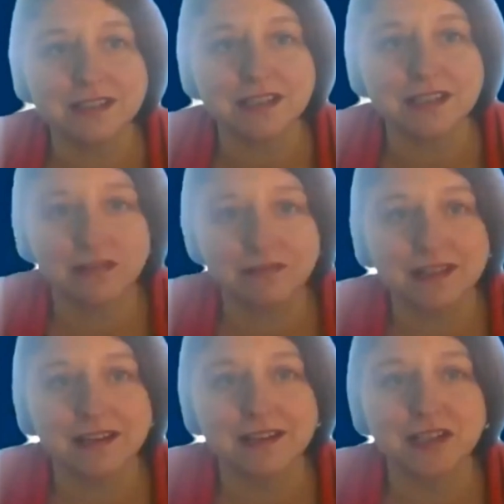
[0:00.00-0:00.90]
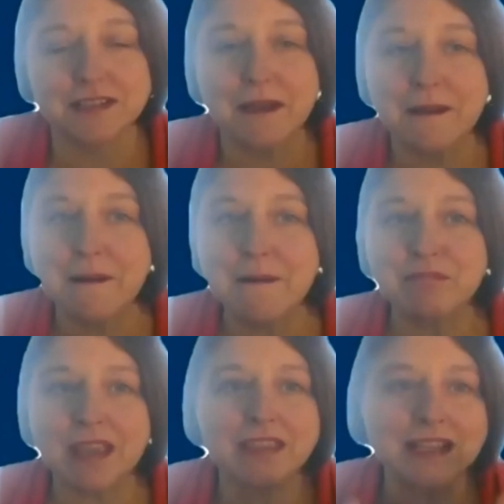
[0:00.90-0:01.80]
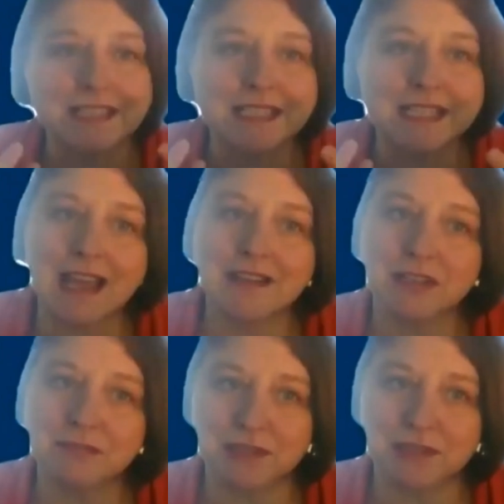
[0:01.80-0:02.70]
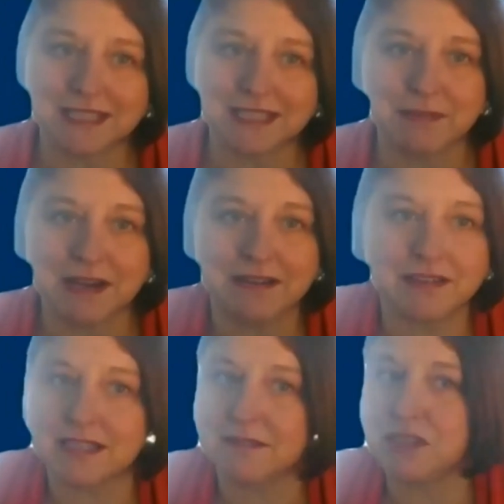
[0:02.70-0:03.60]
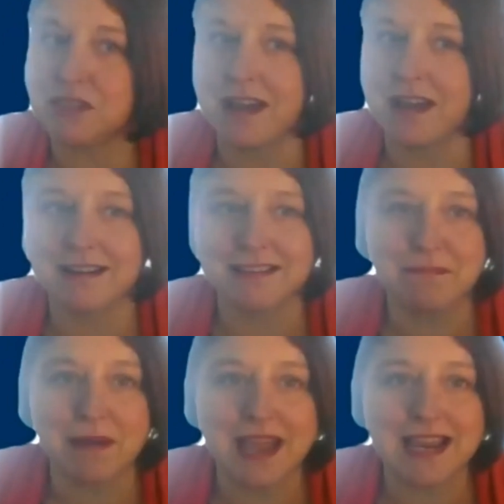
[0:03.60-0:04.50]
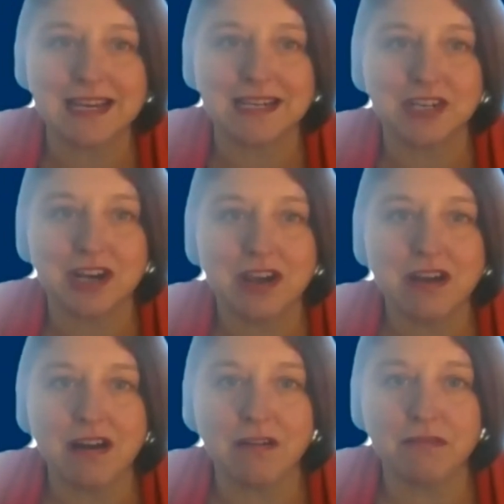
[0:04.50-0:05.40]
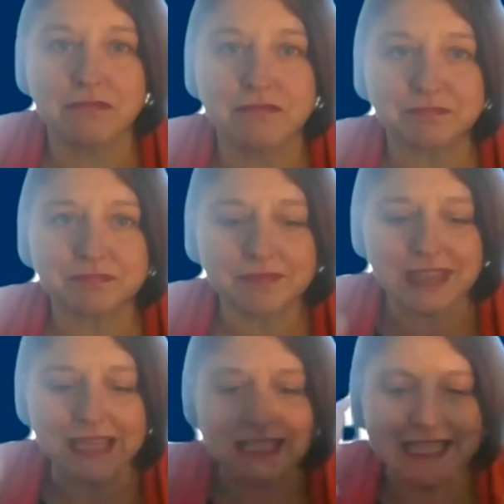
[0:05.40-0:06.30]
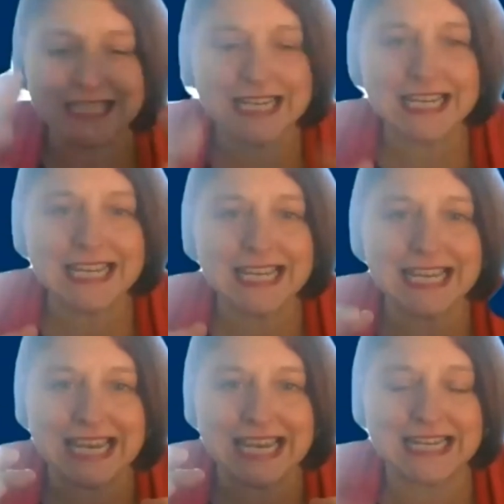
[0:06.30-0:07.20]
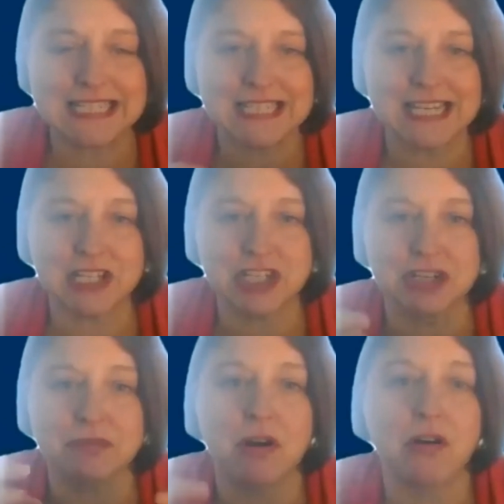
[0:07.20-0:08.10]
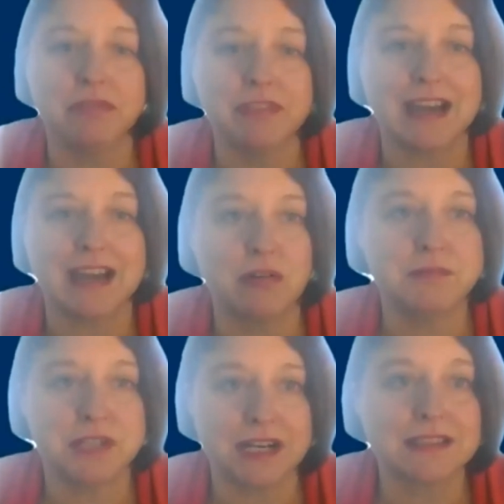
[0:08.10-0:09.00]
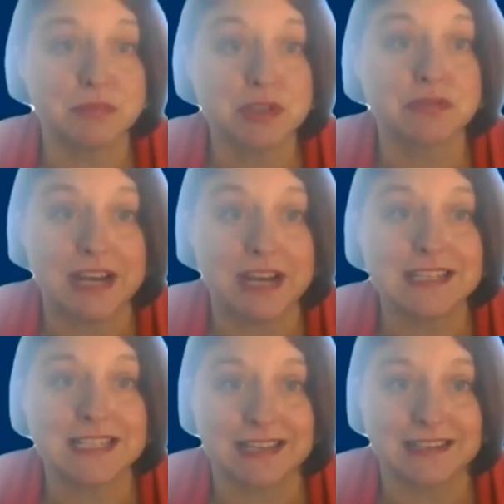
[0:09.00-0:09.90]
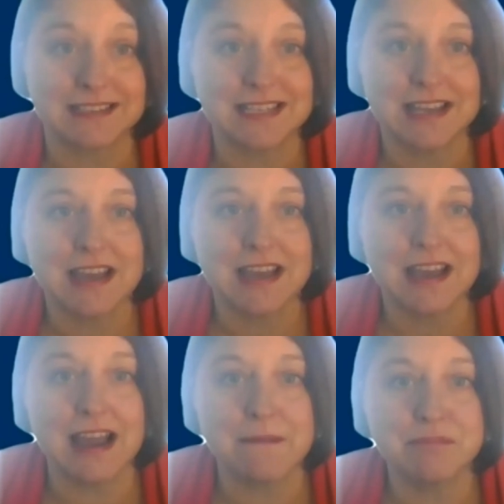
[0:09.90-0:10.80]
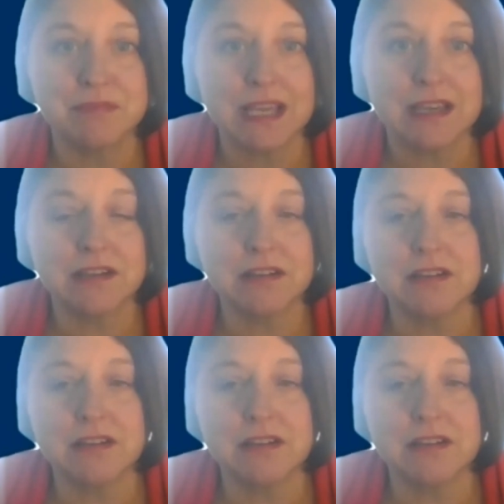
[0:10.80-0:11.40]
and our researchers, that tangible experience of turning the page, of seeing it in situ on that object that was created. You know,